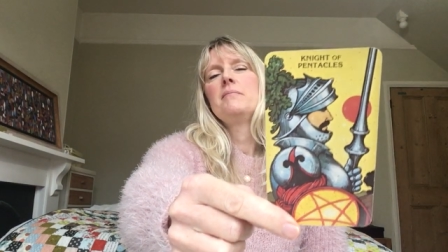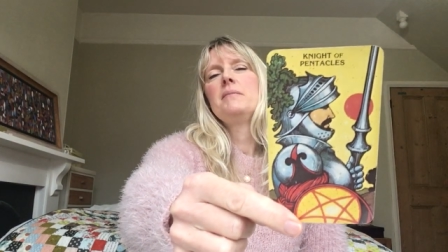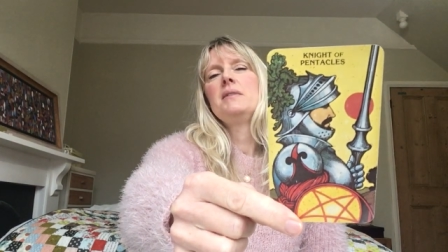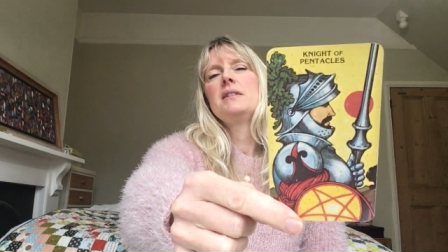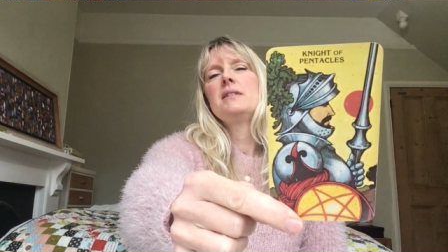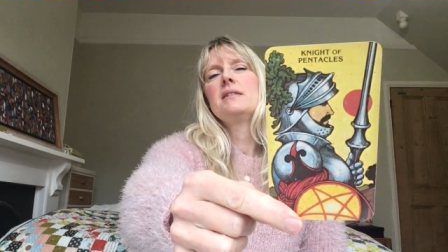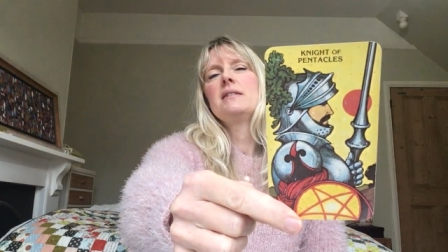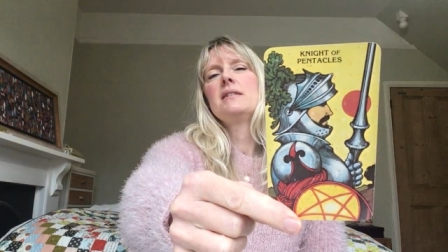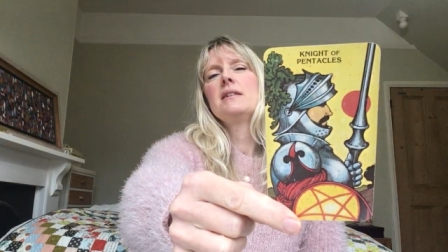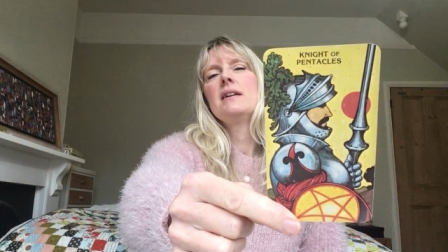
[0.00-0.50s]

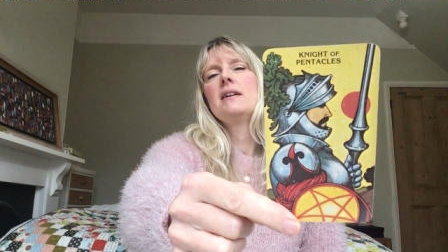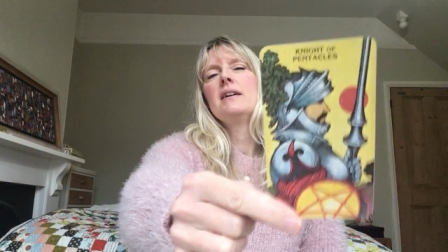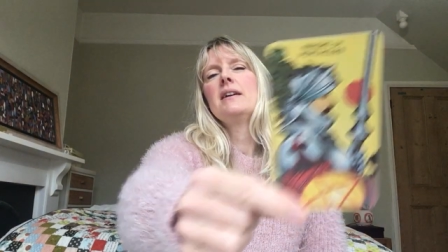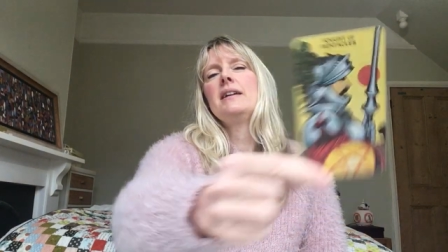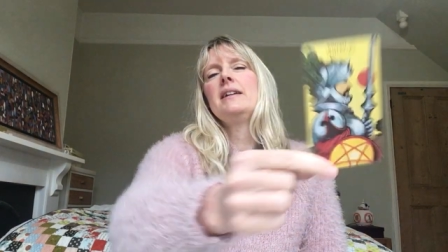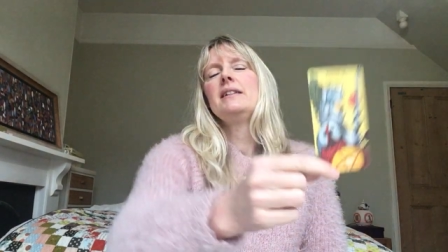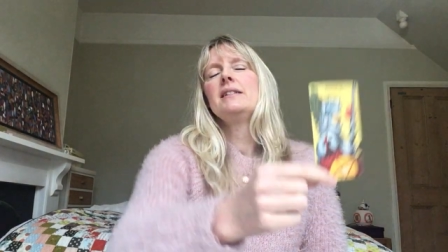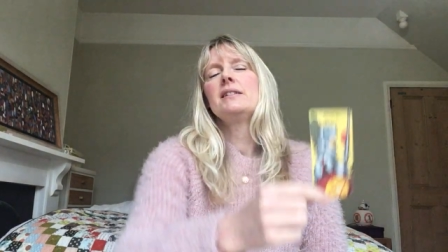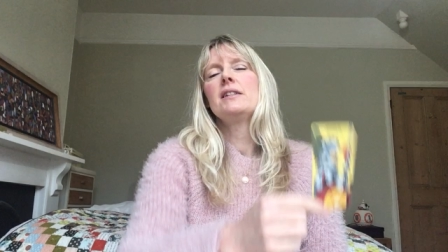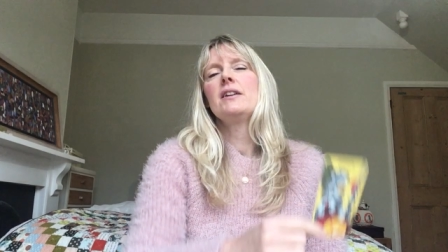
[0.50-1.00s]
Mr.
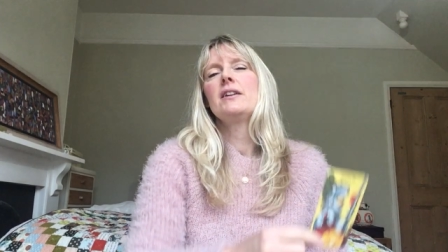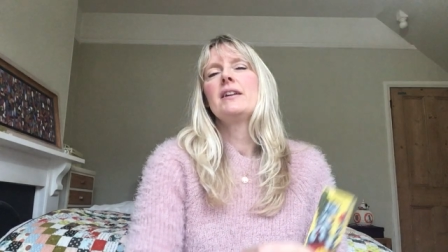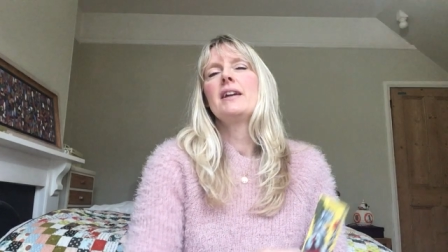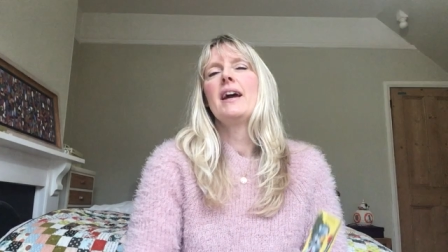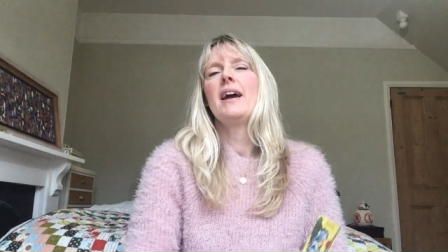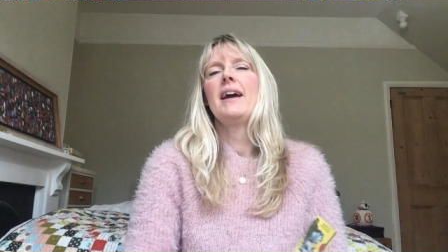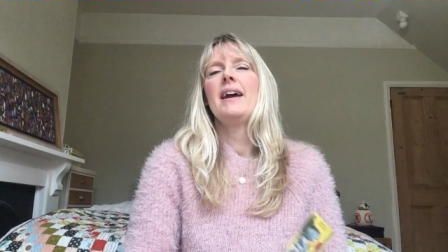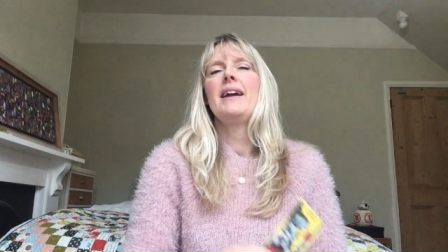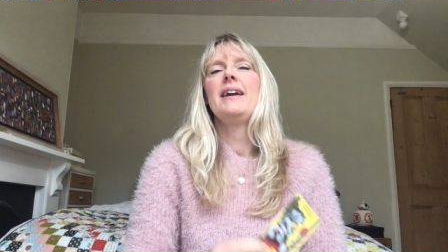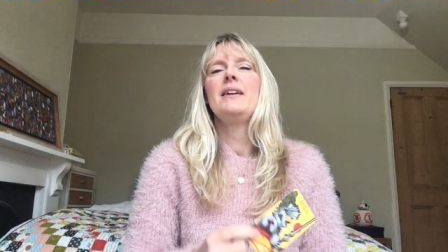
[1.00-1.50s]
It's
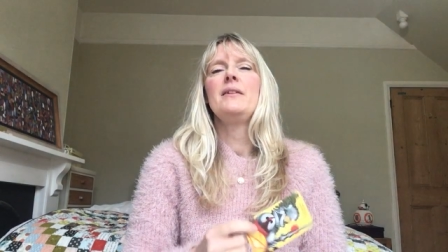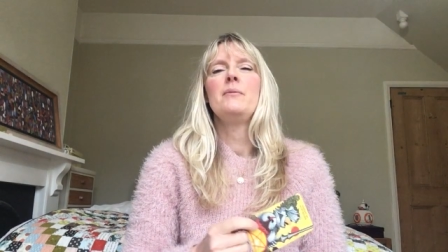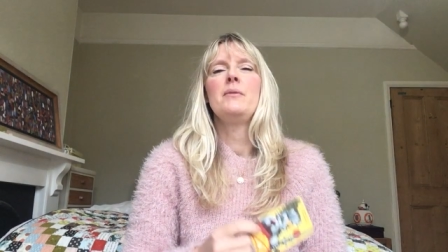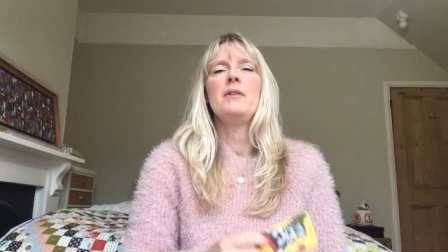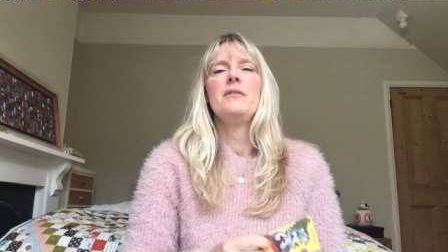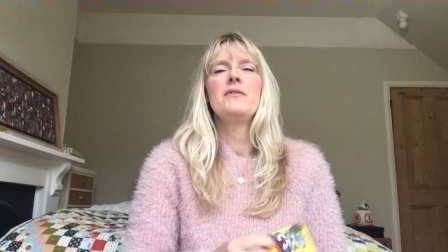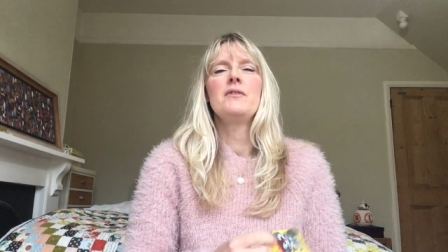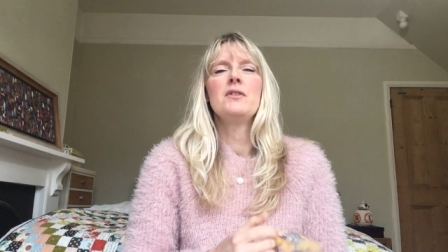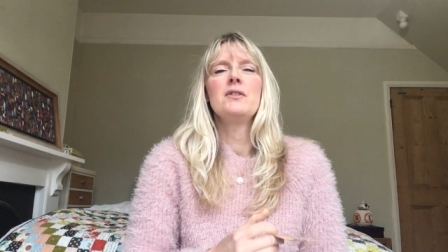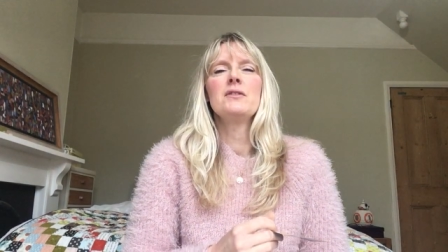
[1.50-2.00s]
okay,
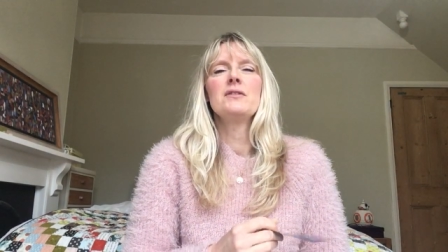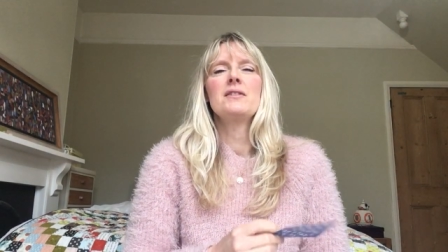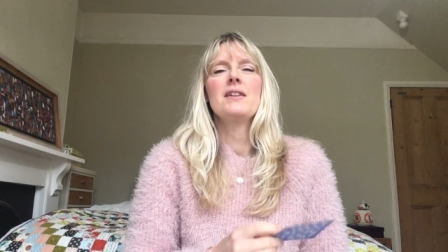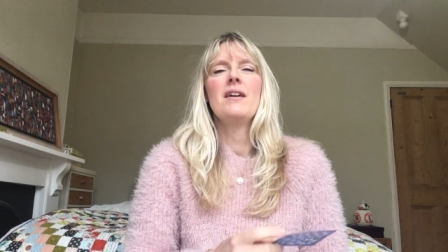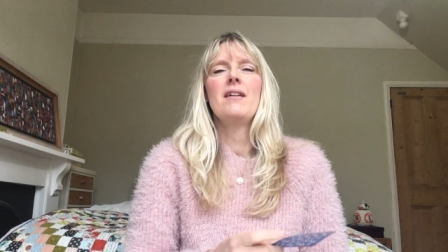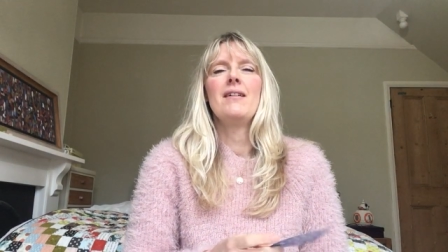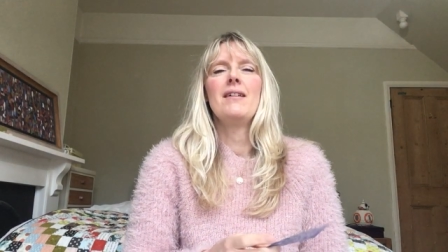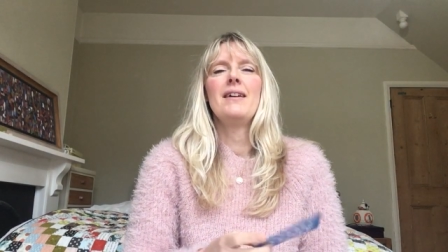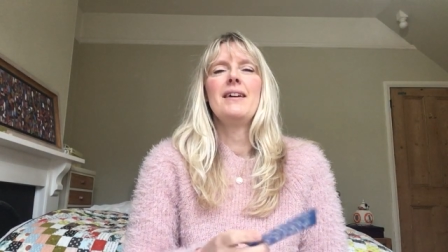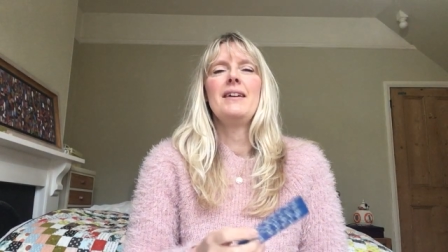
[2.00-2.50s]
we've got
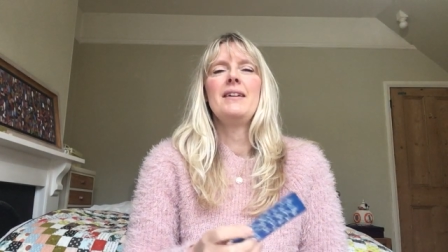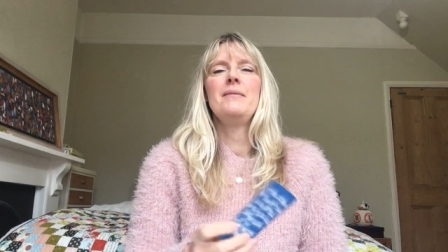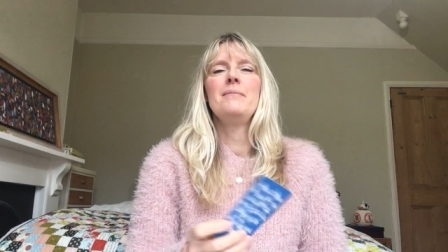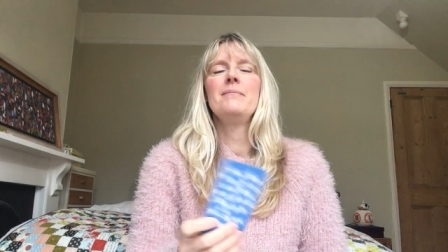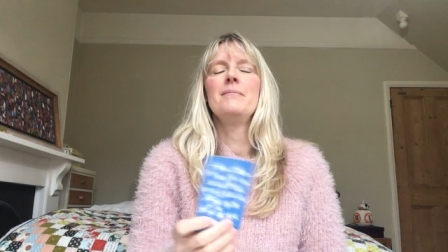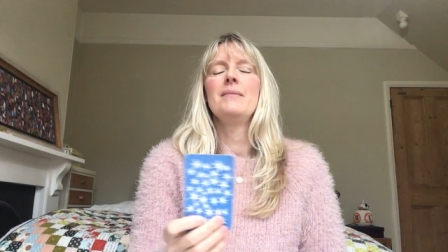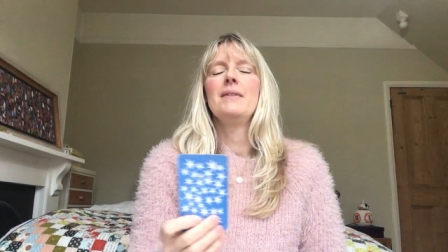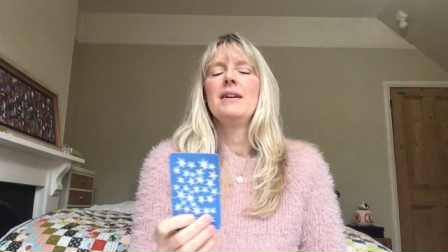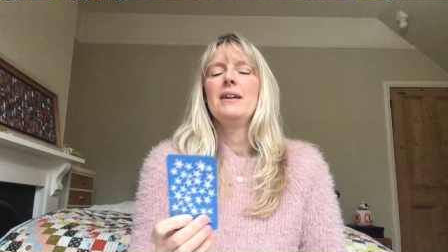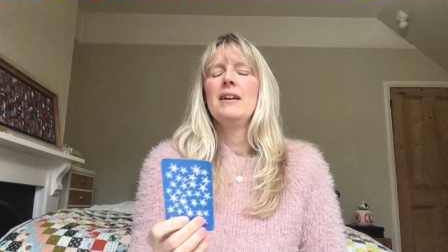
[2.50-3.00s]

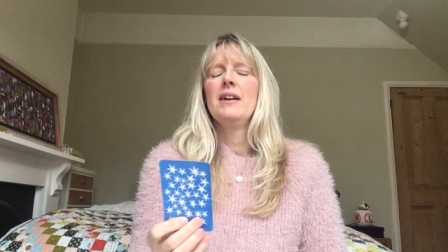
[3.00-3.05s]
time.